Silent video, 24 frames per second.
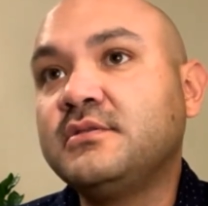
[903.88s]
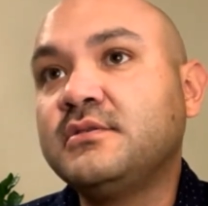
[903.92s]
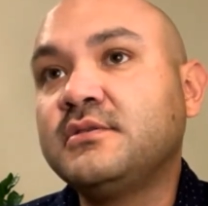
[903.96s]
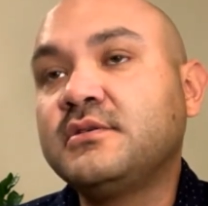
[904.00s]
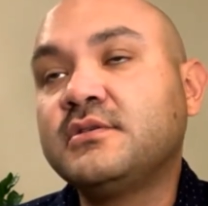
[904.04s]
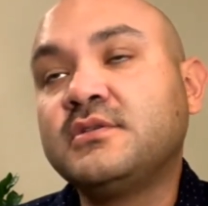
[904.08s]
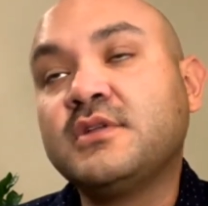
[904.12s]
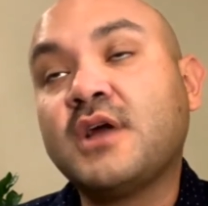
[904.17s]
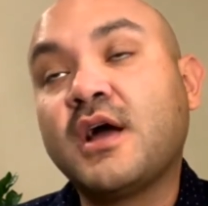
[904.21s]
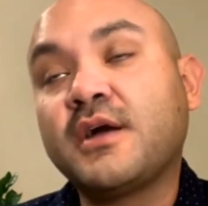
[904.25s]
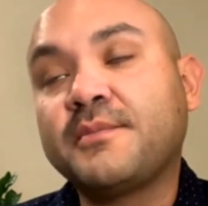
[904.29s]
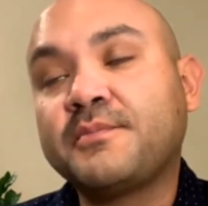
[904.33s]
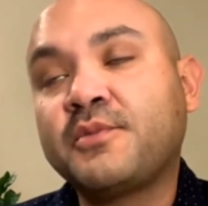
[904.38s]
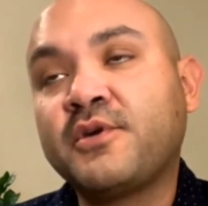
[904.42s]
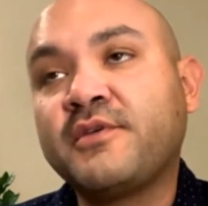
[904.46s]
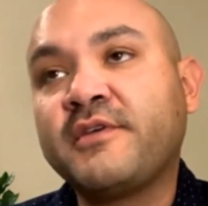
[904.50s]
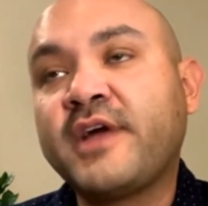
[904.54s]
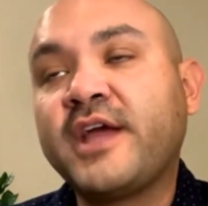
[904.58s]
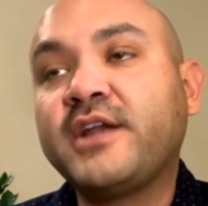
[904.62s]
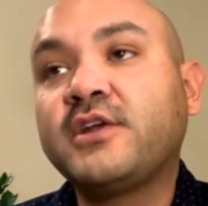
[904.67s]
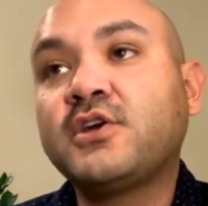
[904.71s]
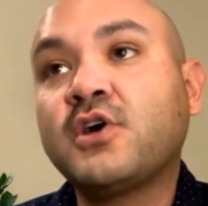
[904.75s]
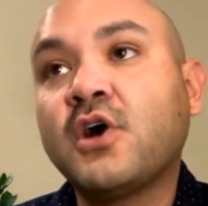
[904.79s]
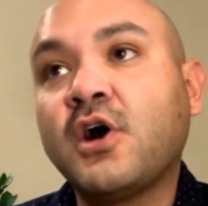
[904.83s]
not
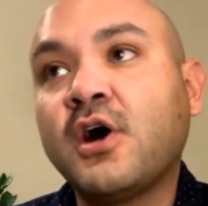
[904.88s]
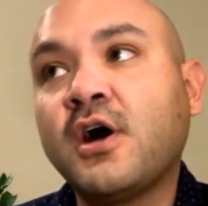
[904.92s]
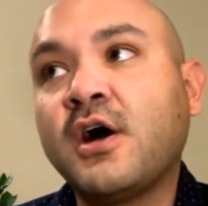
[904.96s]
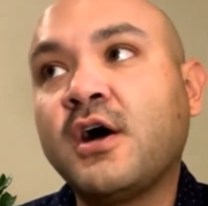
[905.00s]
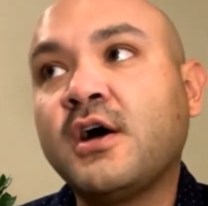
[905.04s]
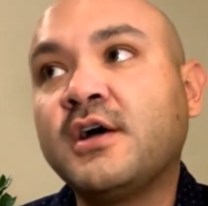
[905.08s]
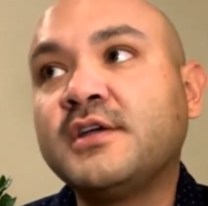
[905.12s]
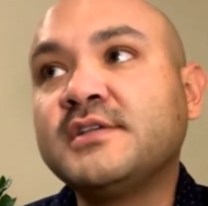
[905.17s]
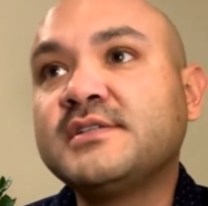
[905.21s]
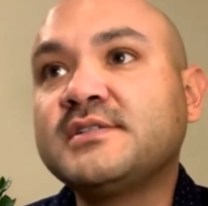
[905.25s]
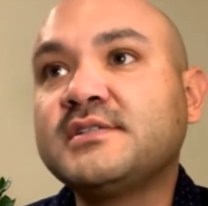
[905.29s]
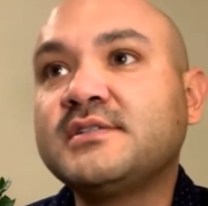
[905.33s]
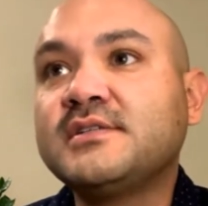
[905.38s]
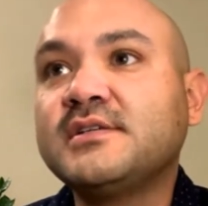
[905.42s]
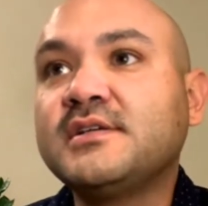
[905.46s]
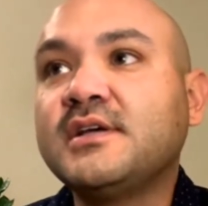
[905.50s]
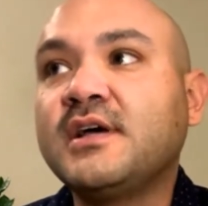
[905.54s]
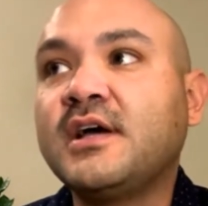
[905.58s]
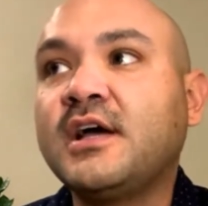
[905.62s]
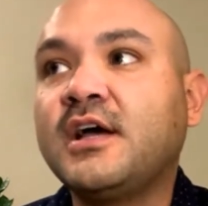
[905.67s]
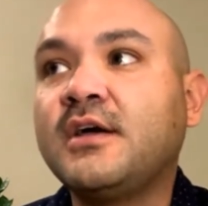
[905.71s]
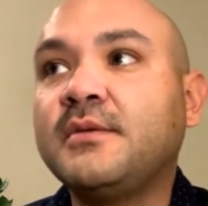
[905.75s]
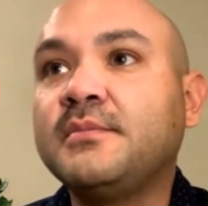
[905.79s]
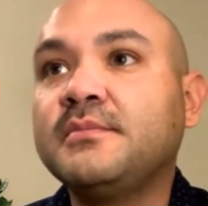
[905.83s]
provide cause
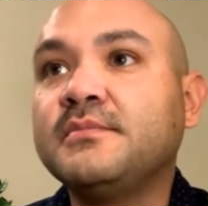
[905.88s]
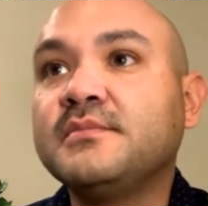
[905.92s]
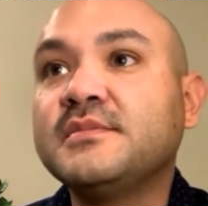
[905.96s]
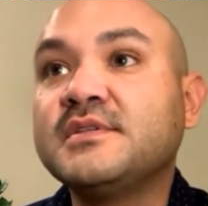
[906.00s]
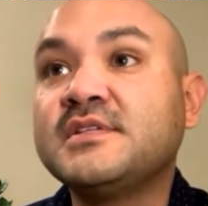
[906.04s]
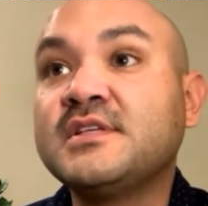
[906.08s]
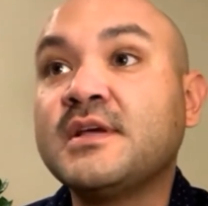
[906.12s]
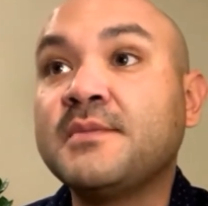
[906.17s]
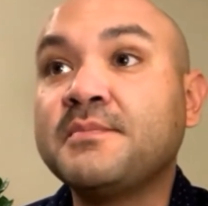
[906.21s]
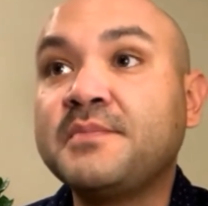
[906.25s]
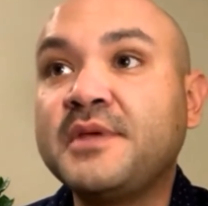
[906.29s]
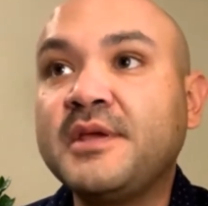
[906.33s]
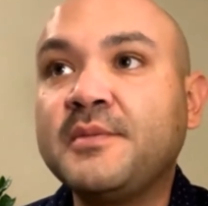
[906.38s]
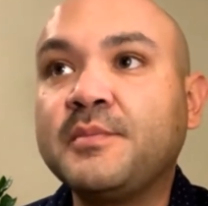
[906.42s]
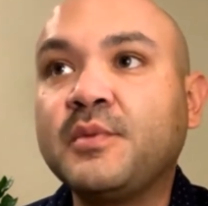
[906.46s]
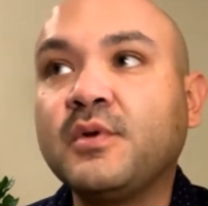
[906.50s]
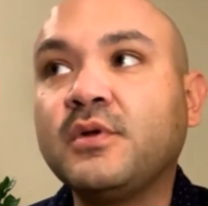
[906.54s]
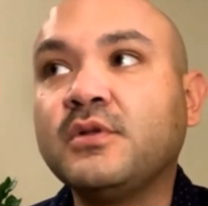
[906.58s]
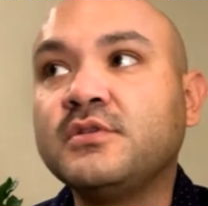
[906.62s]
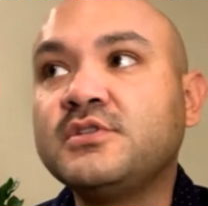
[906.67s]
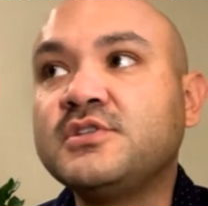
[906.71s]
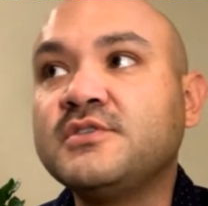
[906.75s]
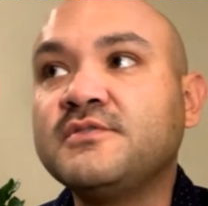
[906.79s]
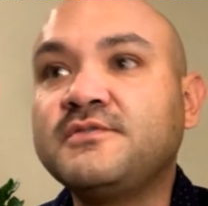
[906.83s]
some
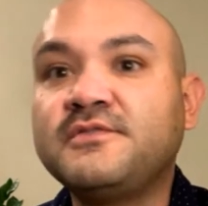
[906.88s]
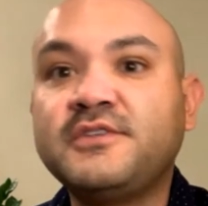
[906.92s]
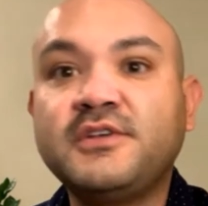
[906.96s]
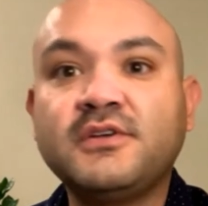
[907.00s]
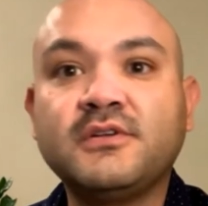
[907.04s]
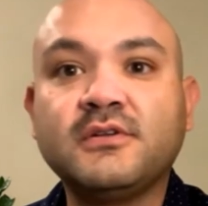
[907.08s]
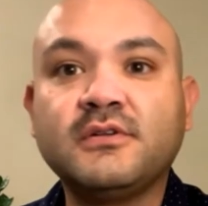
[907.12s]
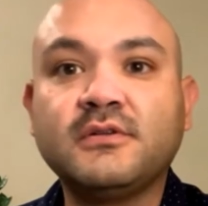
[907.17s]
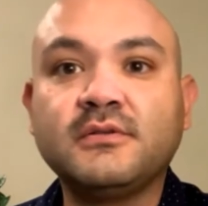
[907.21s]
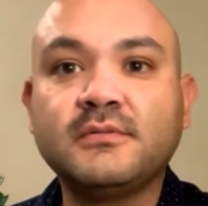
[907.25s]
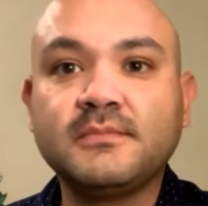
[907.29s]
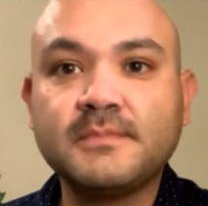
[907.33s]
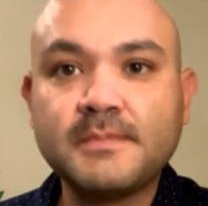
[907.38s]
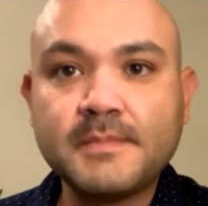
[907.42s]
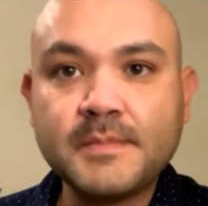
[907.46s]
people to feel